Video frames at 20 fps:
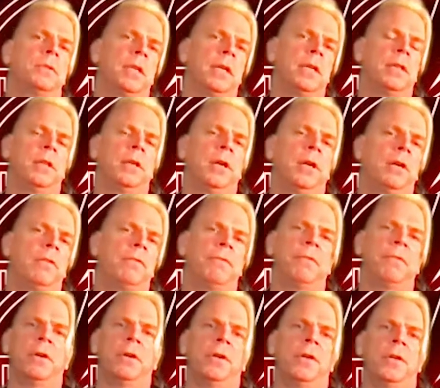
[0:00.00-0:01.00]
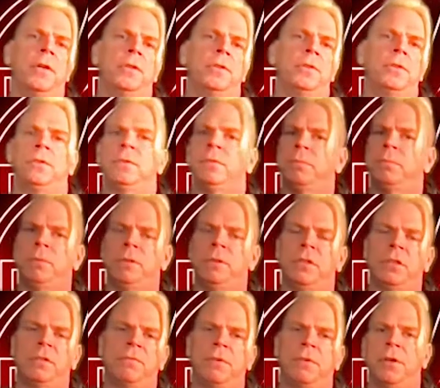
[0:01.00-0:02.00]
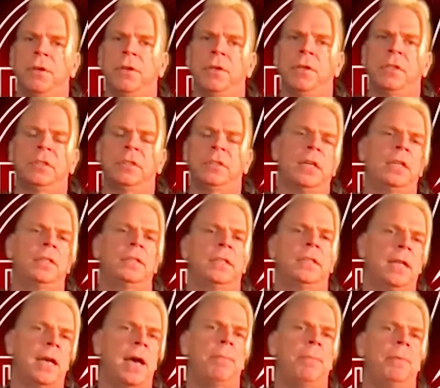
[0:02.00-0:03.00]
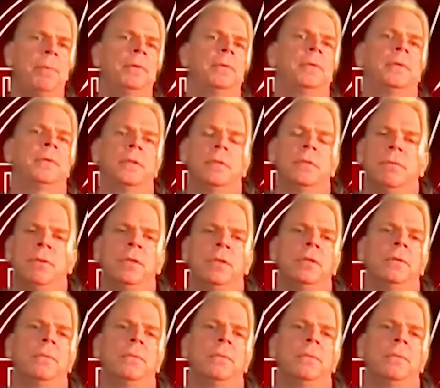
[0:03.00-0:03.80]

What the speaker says: like lyric first, music first? How does it happen for you?